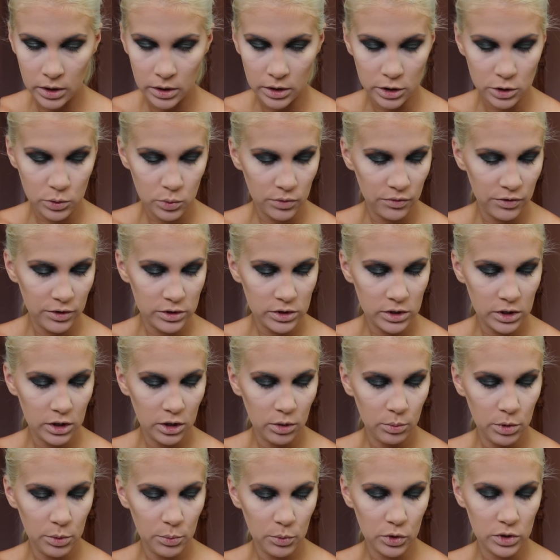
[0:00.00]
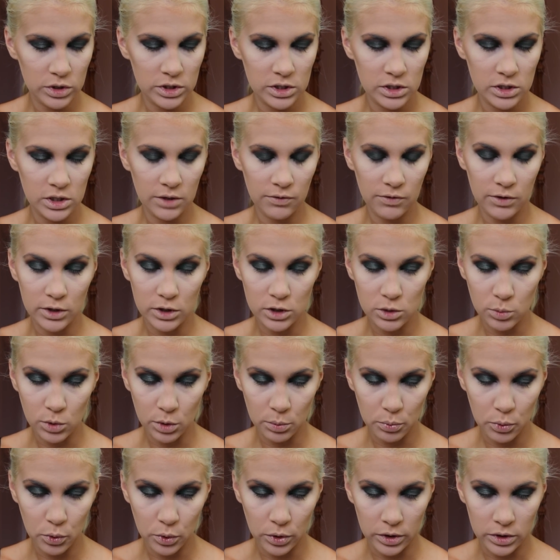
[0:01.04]
This one feels a little bit more stiff and it's
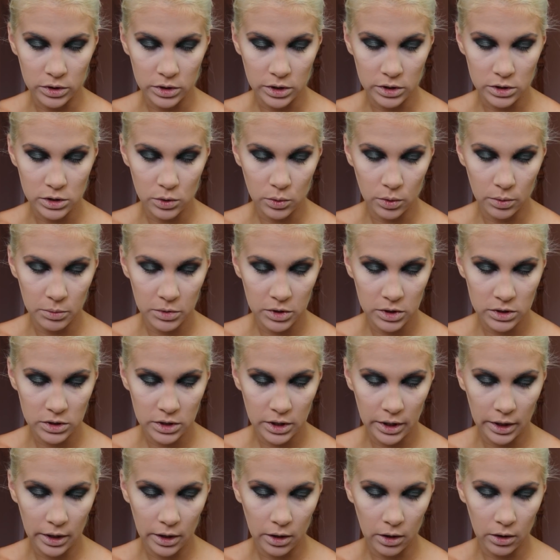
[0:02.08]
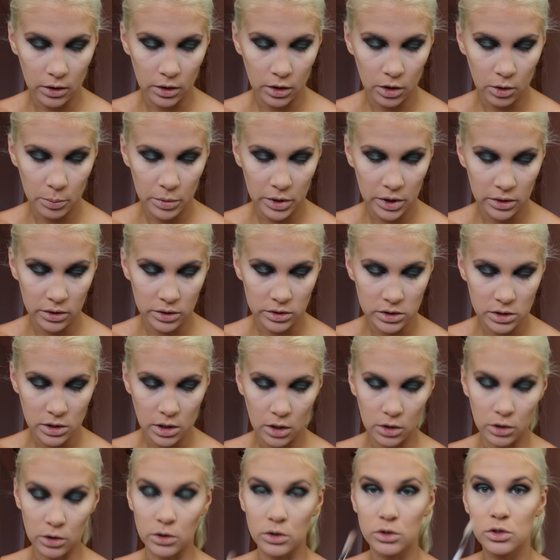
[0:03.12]
more pointed. So I'm gonna take a little bit of this
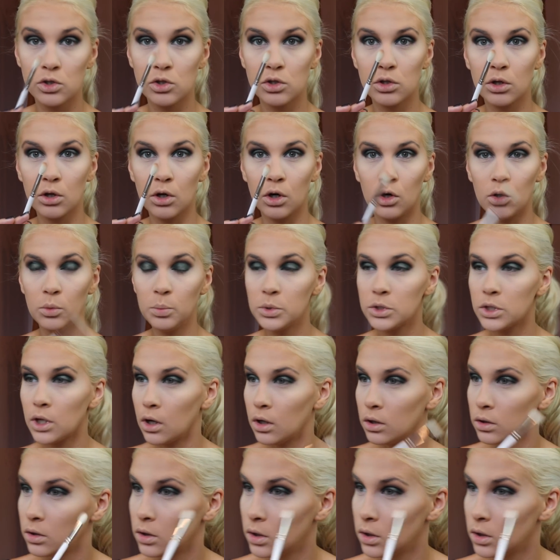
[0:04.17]
color Sculpt on